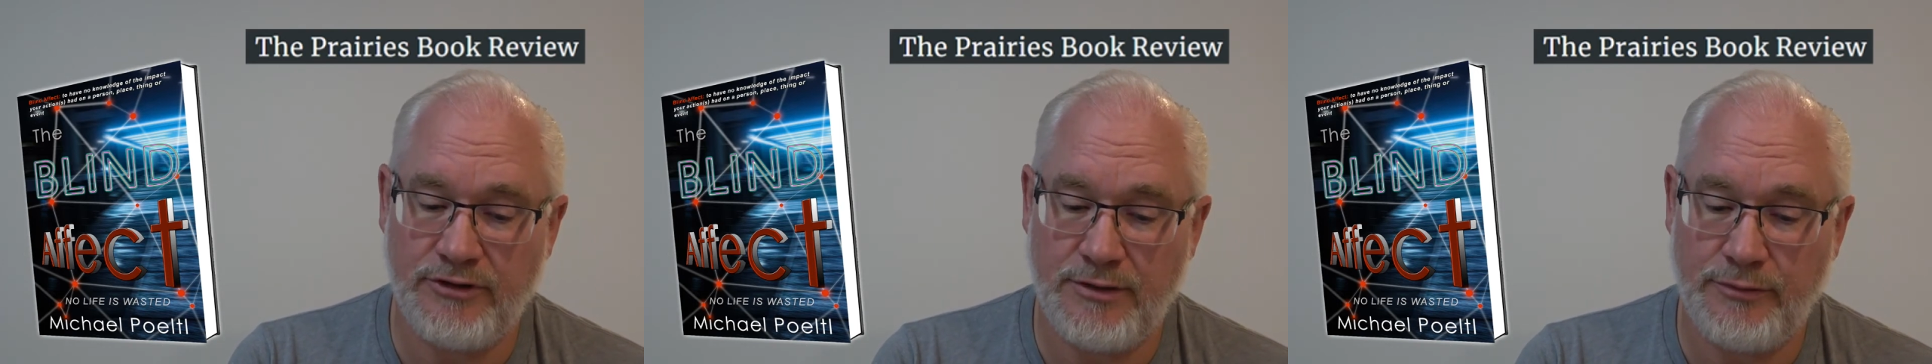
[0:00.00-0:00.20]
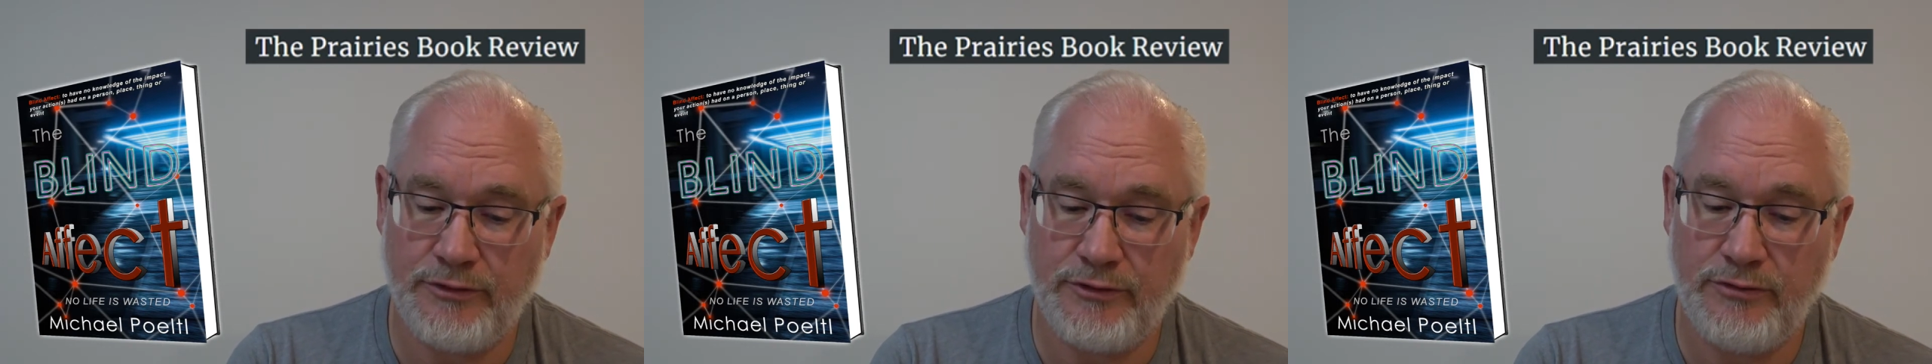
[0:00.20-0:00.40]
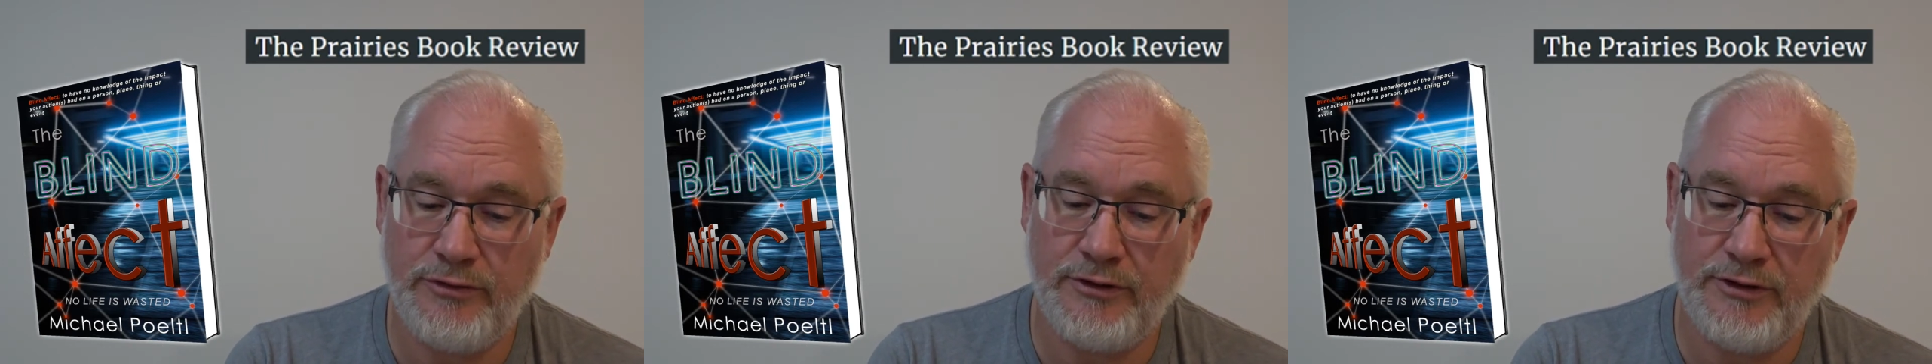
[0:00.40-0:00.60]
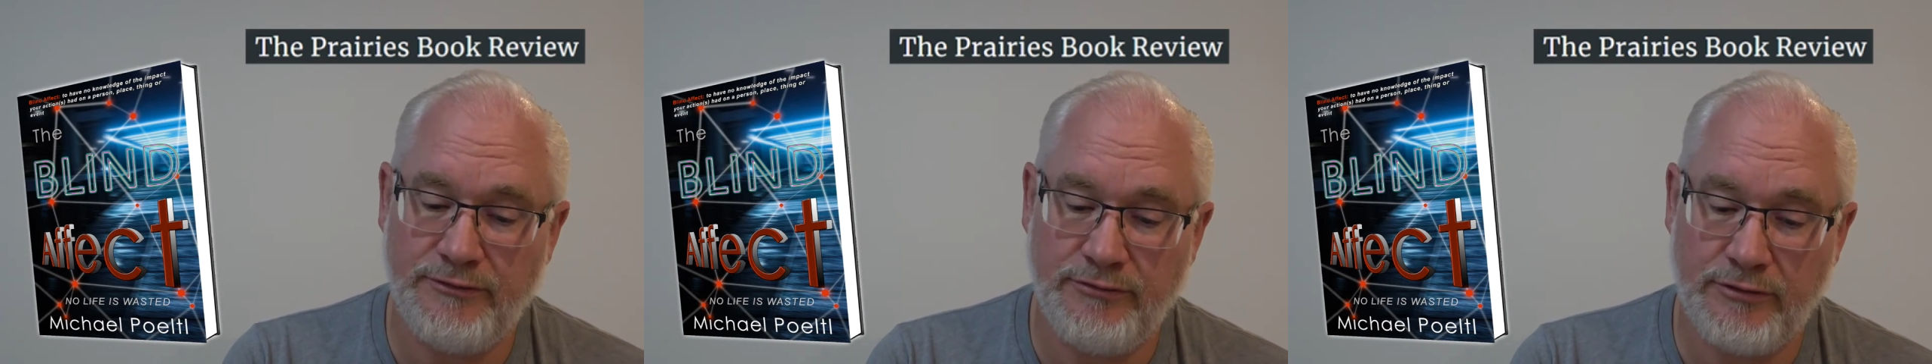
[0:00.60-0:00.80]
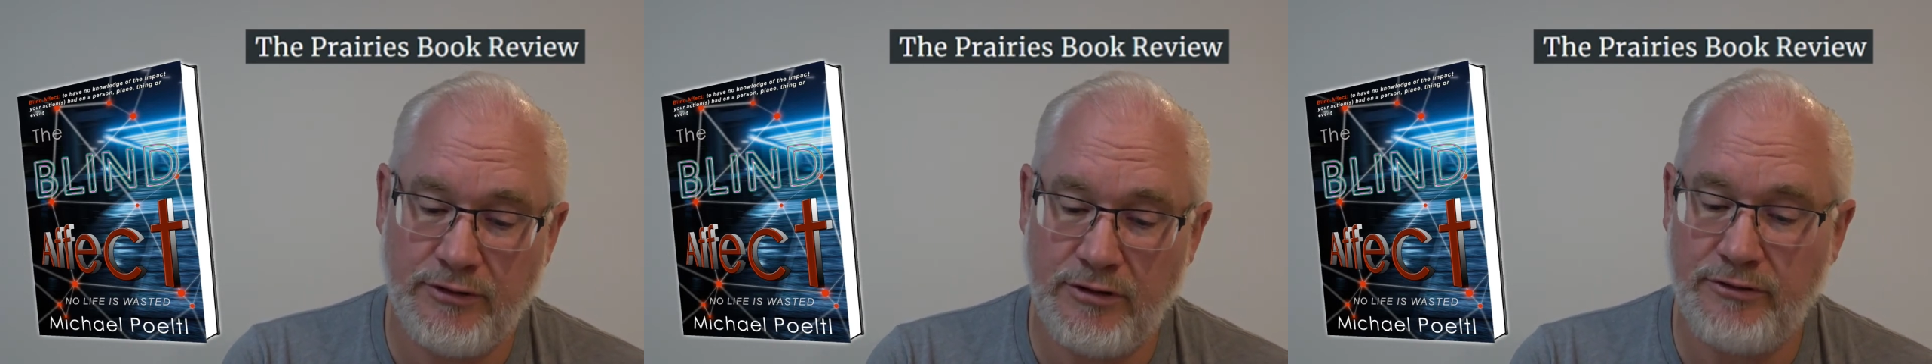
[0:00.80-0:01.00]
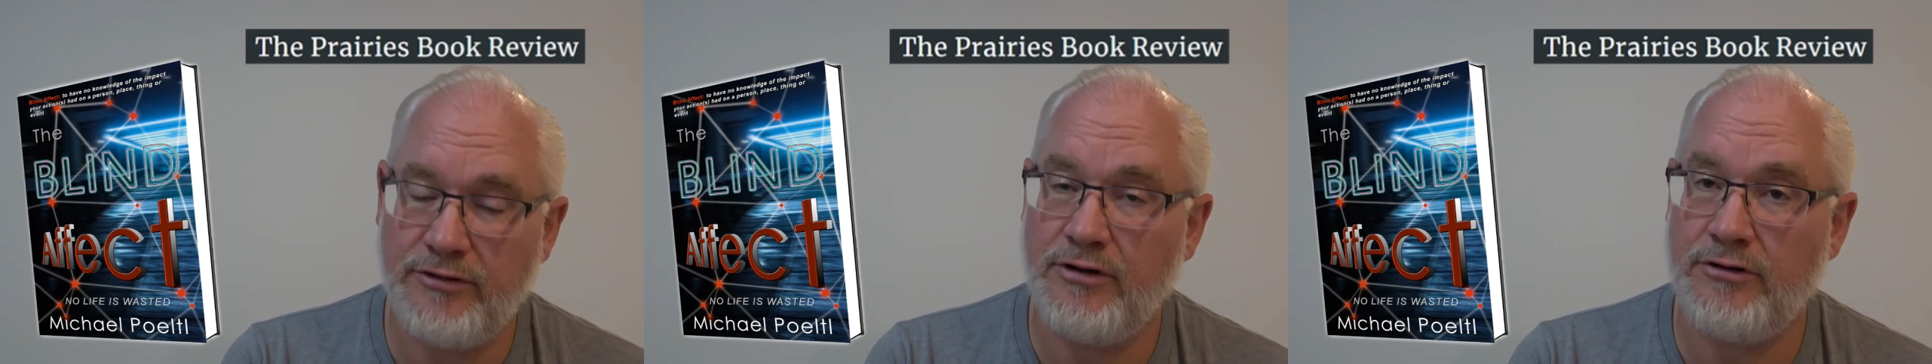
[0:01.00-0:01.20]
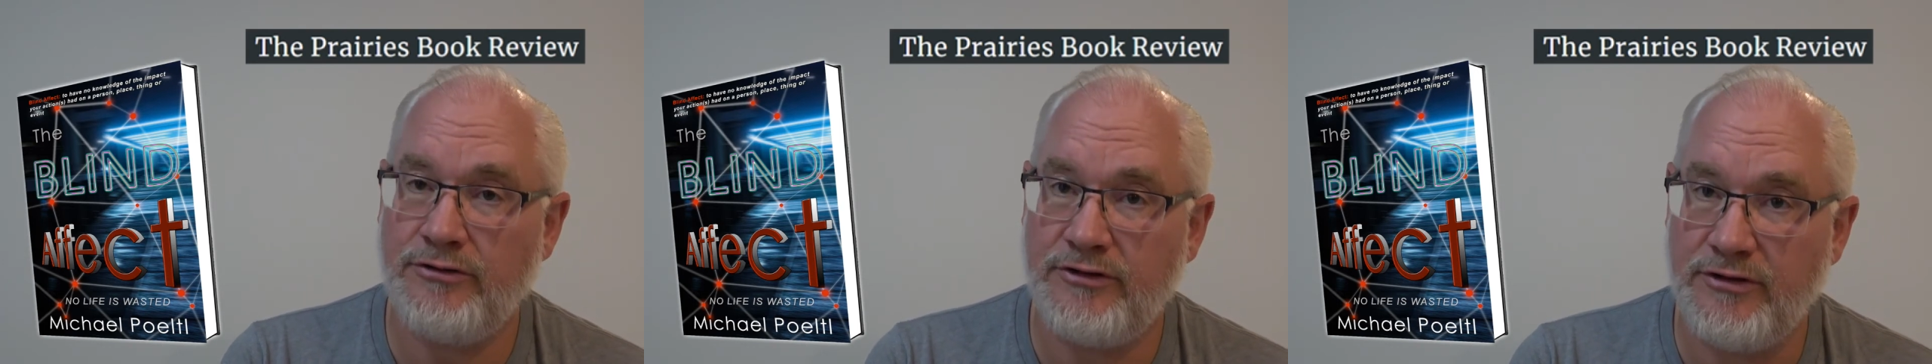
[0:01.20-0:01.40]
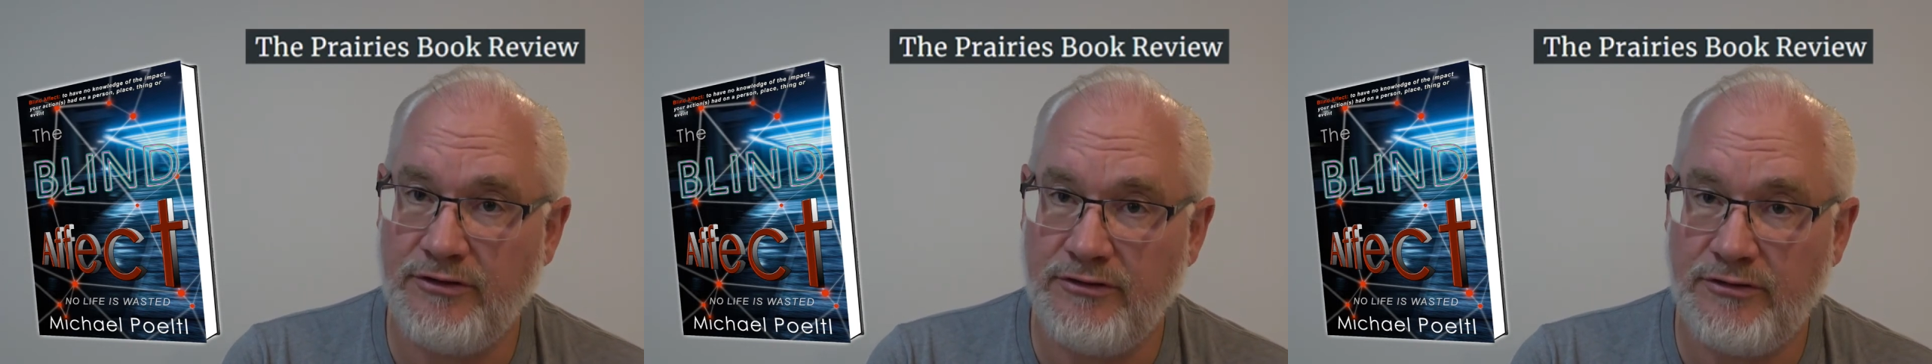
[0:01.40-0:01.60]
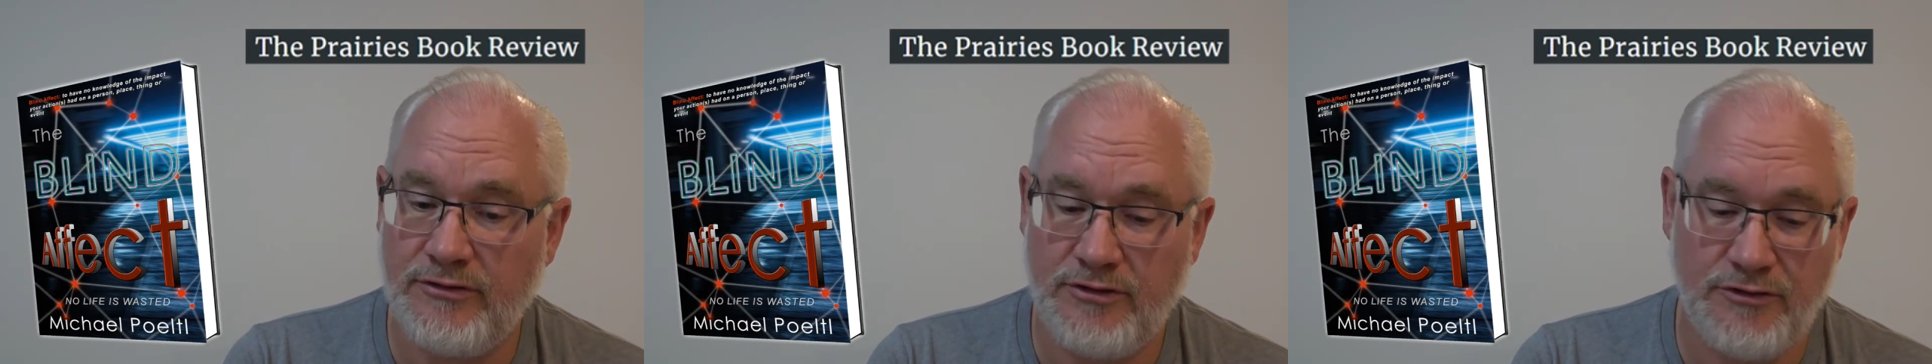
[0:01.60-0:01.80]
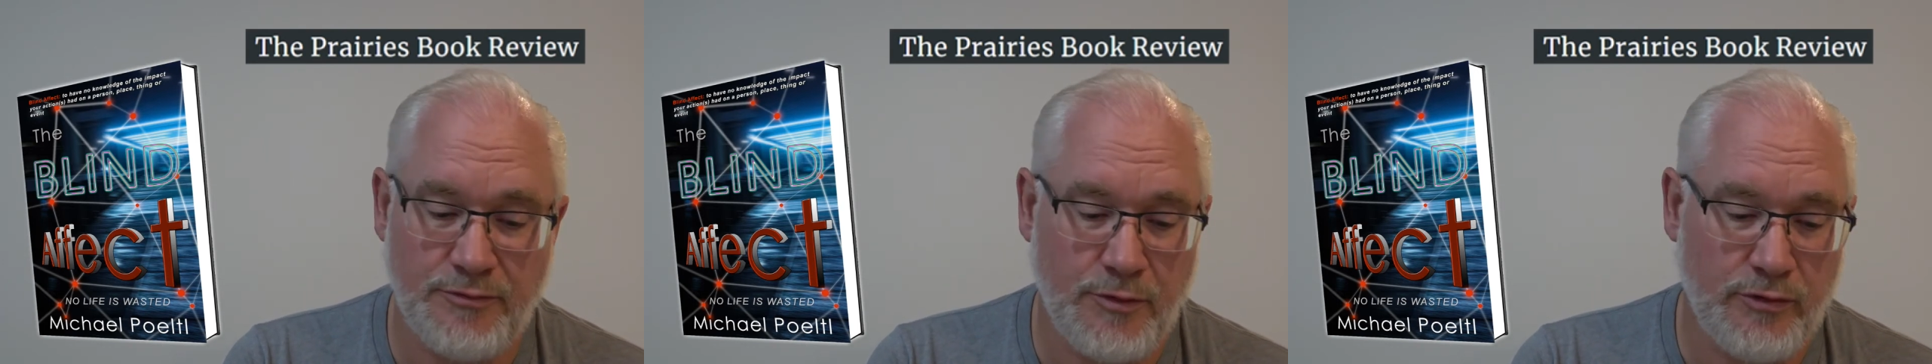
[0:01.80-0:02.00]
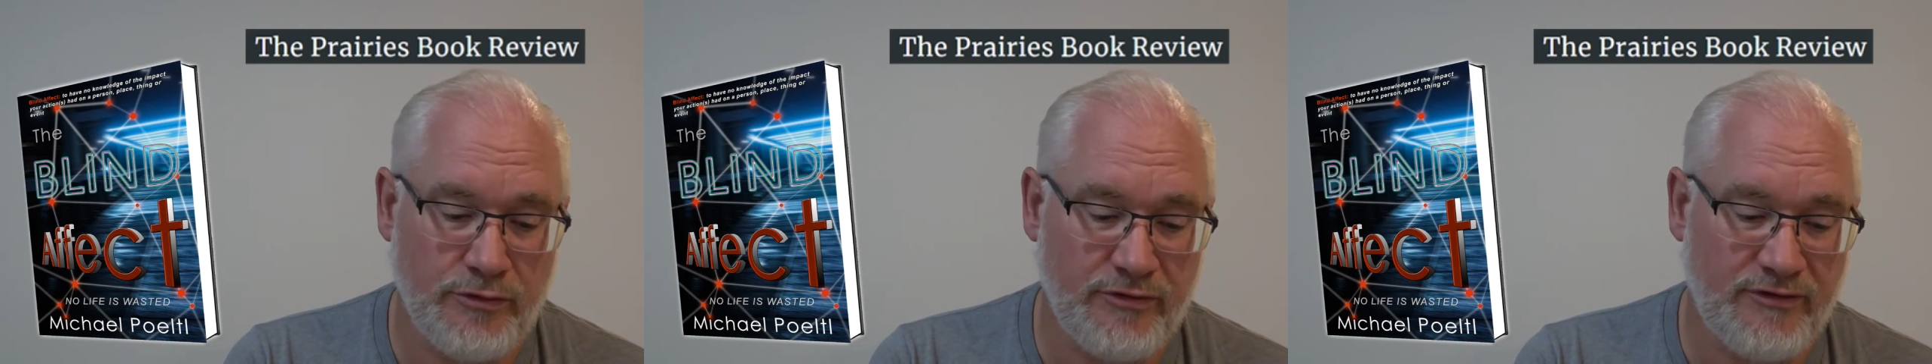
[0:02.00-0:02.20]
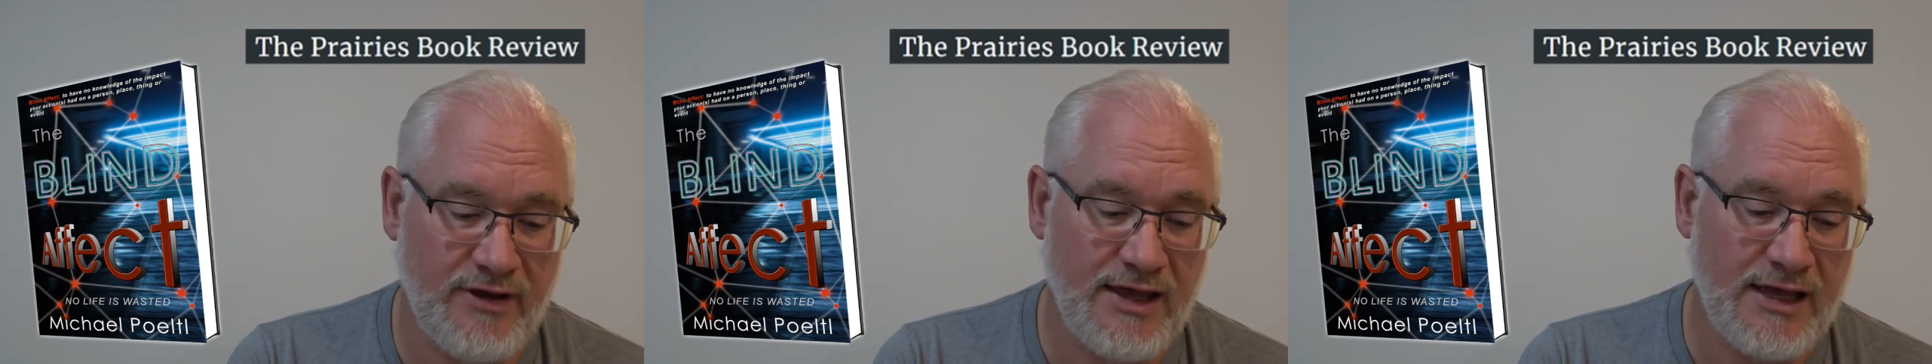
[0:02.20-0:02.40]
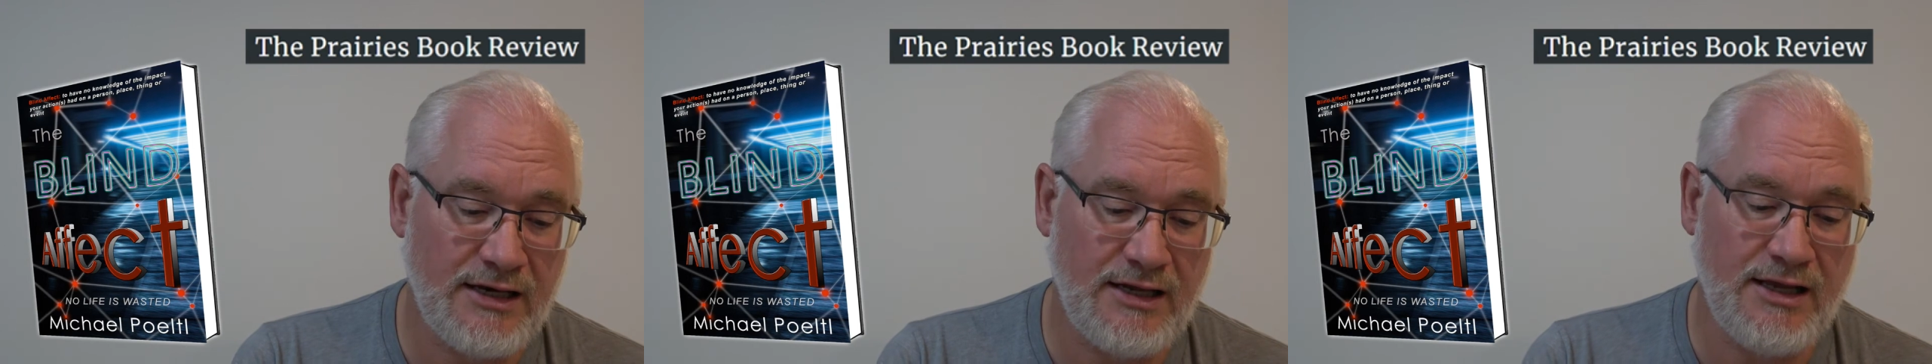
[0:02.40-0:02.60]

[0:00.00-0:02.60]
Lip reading: opportunity for catharsis is both sad